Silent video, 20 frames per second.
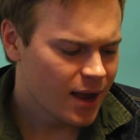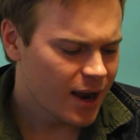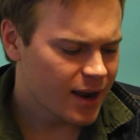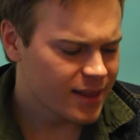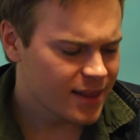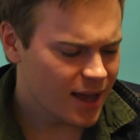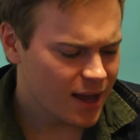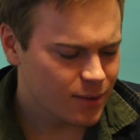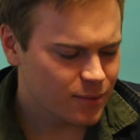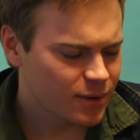
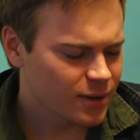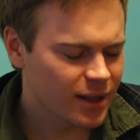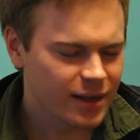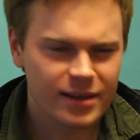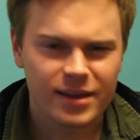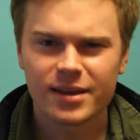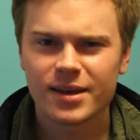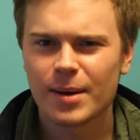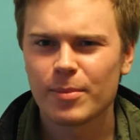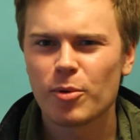And then, well,
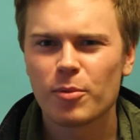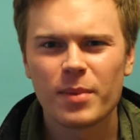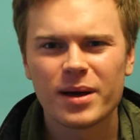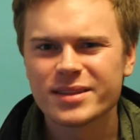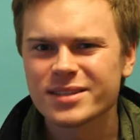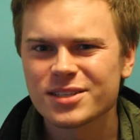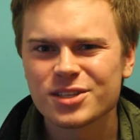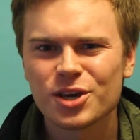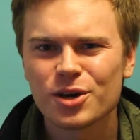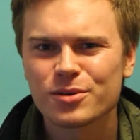like a couple
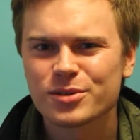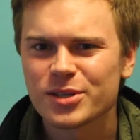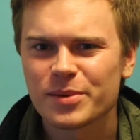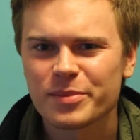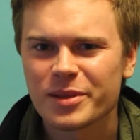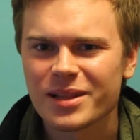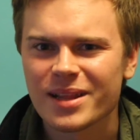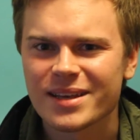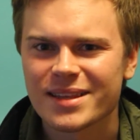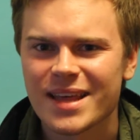months ago,
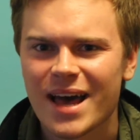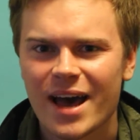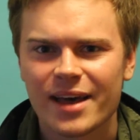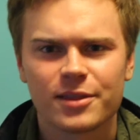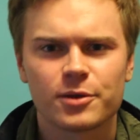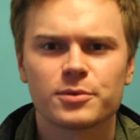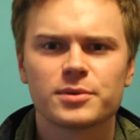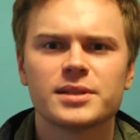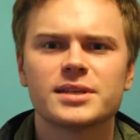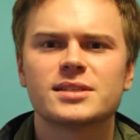something like
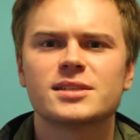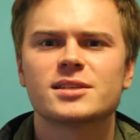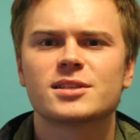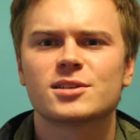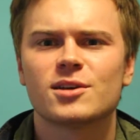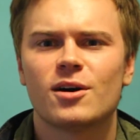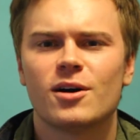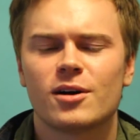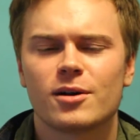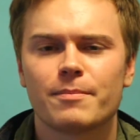that, they released a
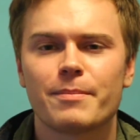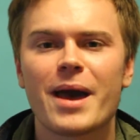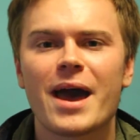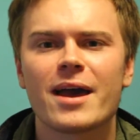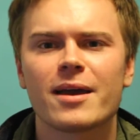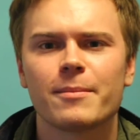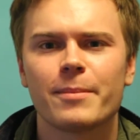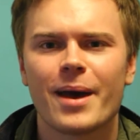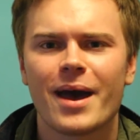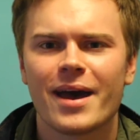song,
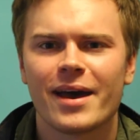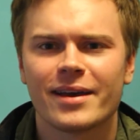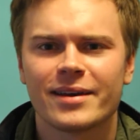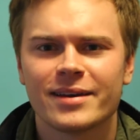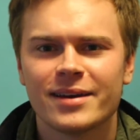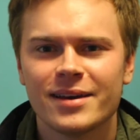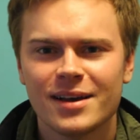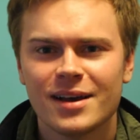Bang Bang.